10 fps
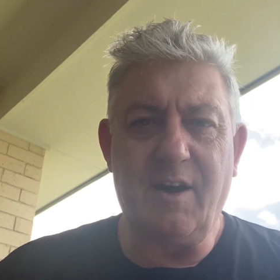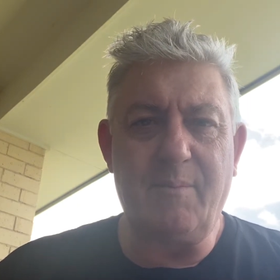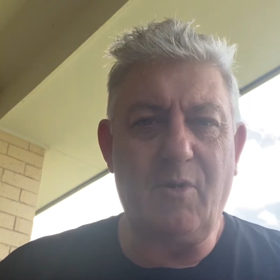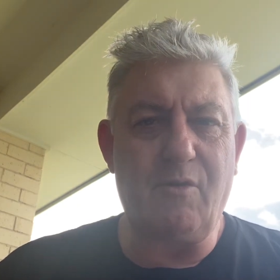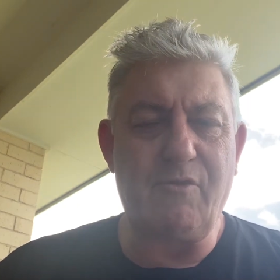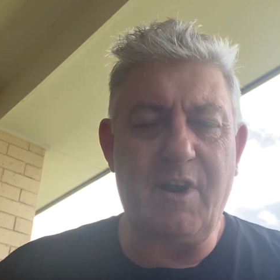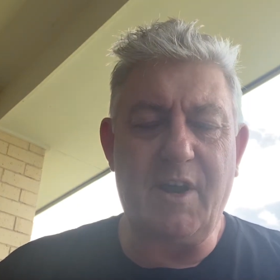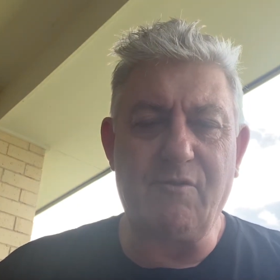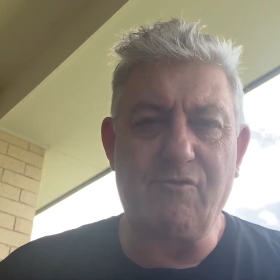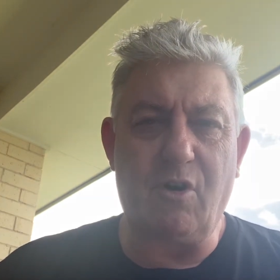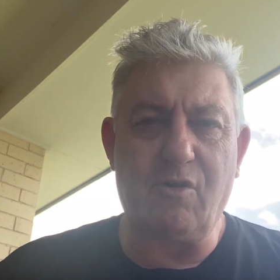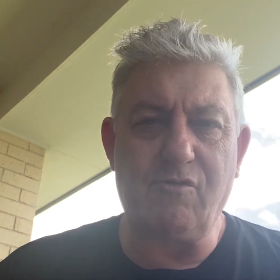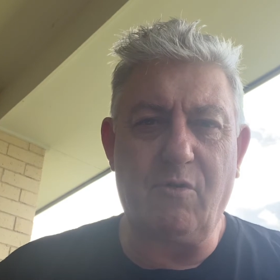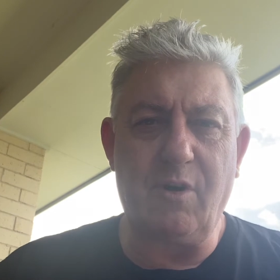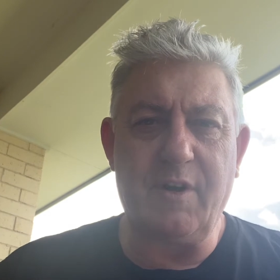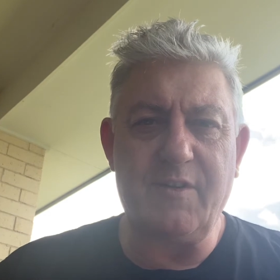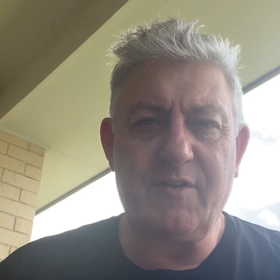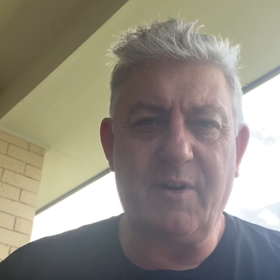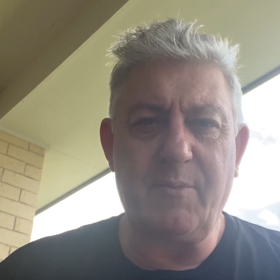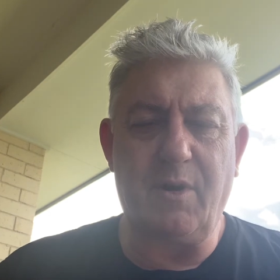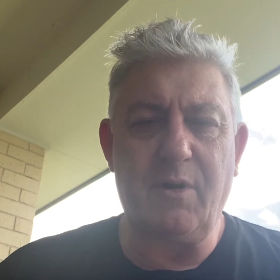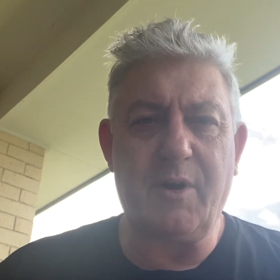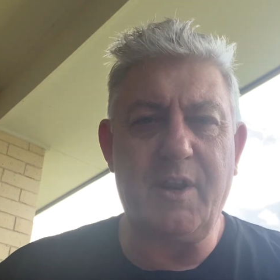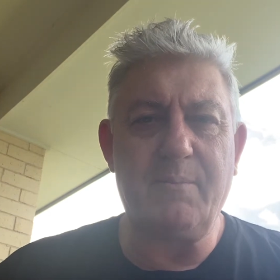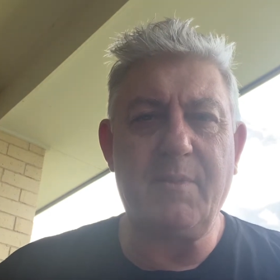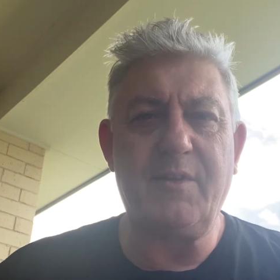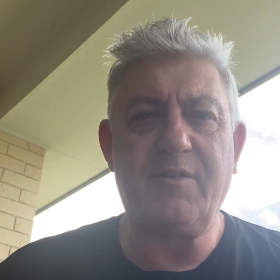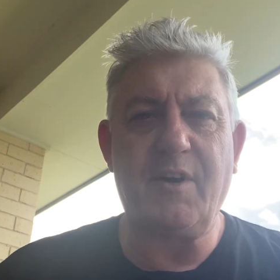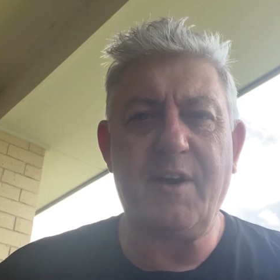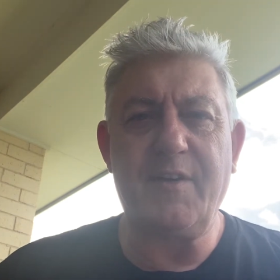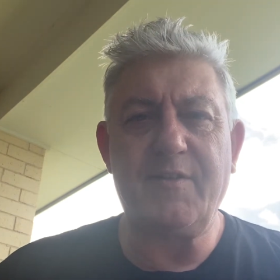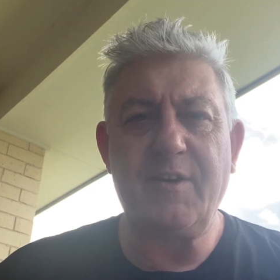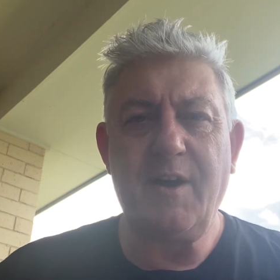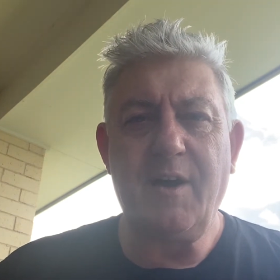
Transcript: I'm not really a rock crawler, so I'm not looking at mud tyres.